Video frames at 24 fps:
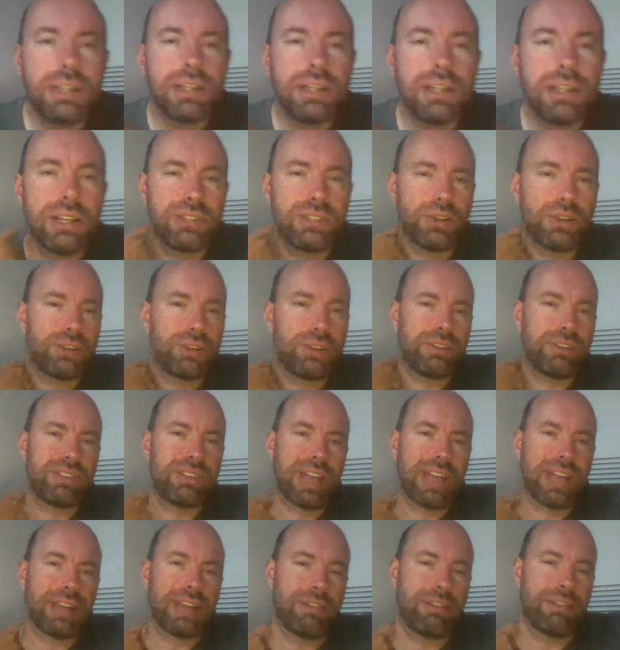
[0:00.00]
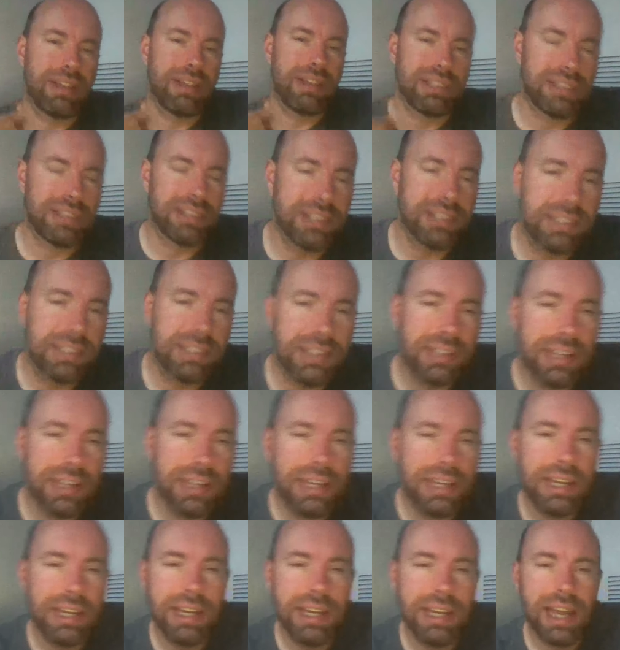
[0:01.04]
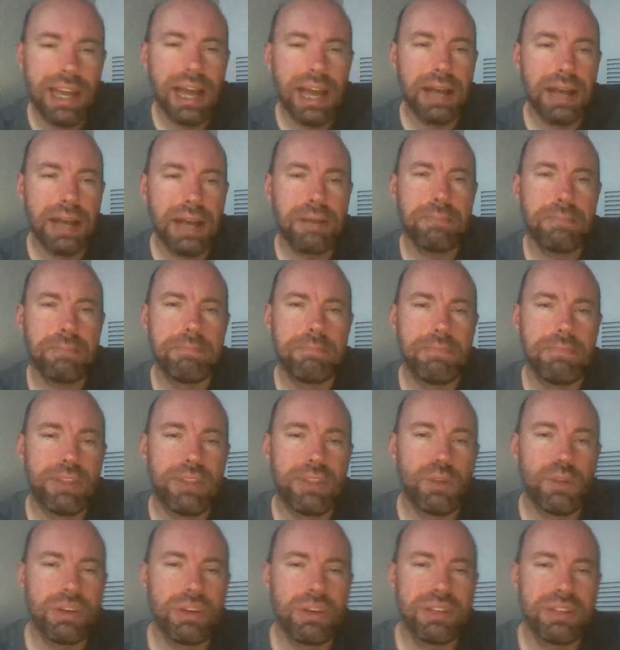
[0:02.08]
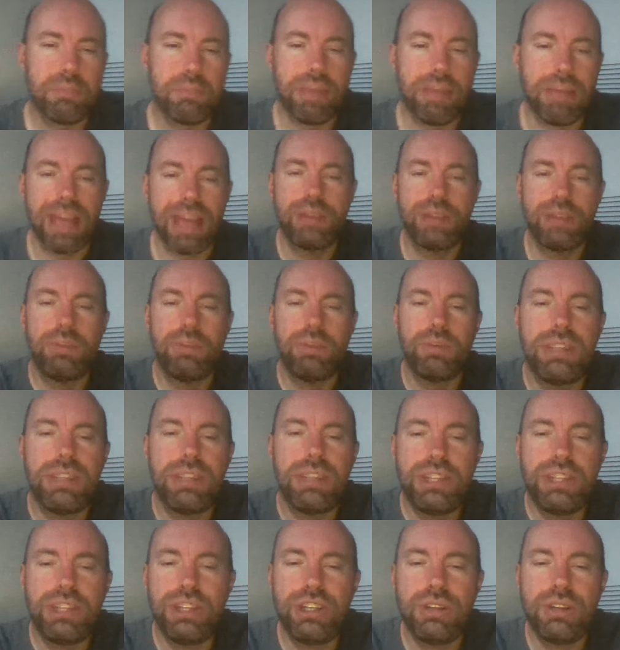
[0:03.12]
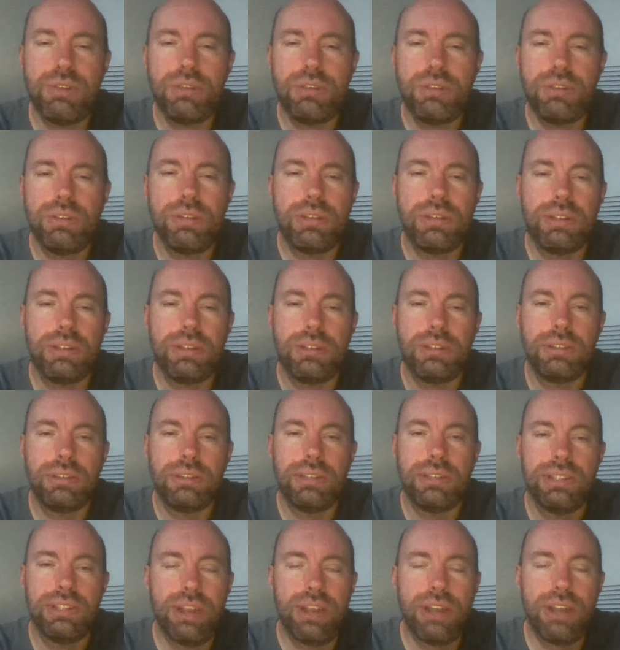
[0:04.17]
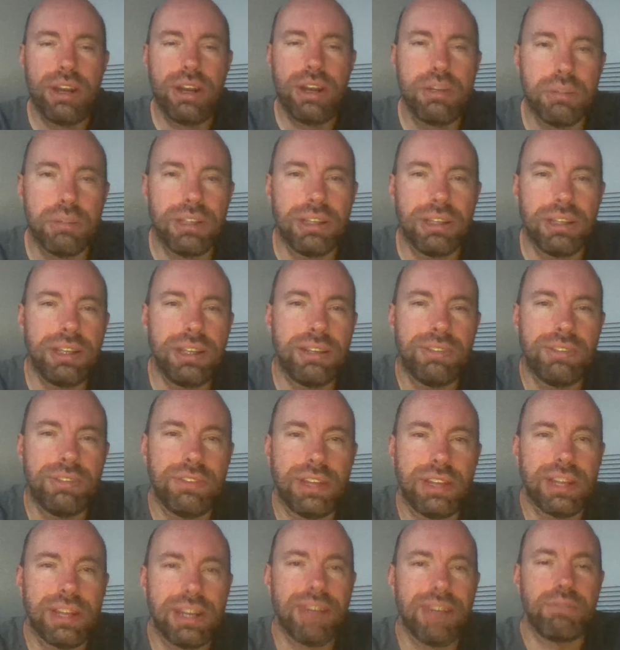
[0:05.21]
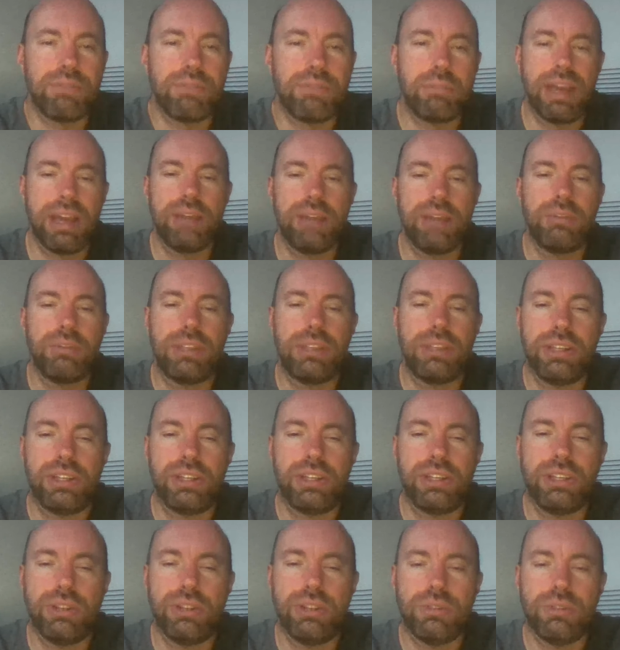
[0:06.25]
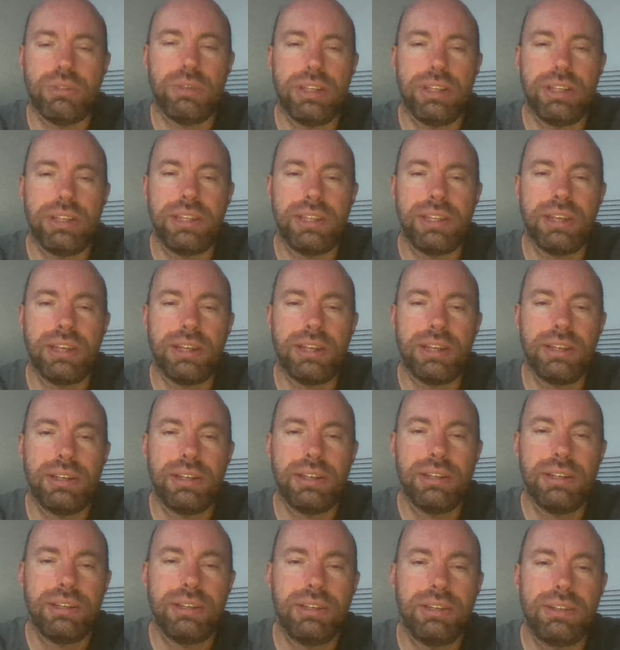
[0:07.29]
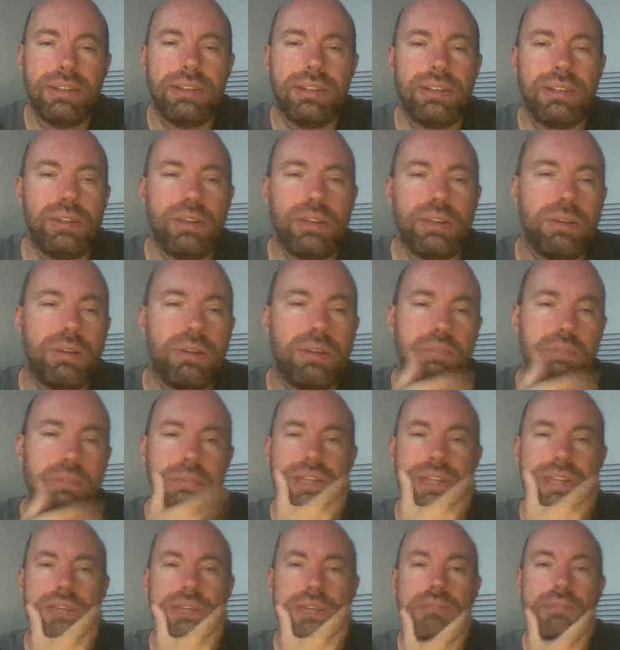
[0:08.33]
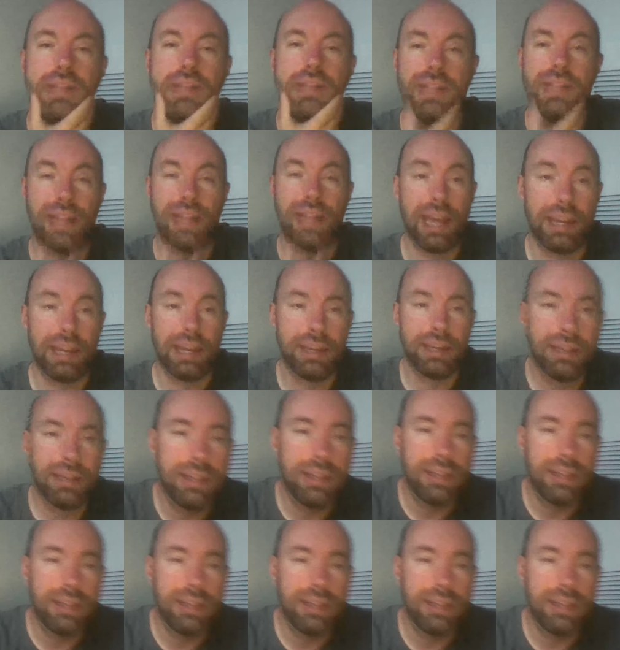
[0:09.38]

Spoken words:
so there's that craziness. There was a bandwidth issue. It's hard to believe you can have a bandwidth issue with USB, but you can.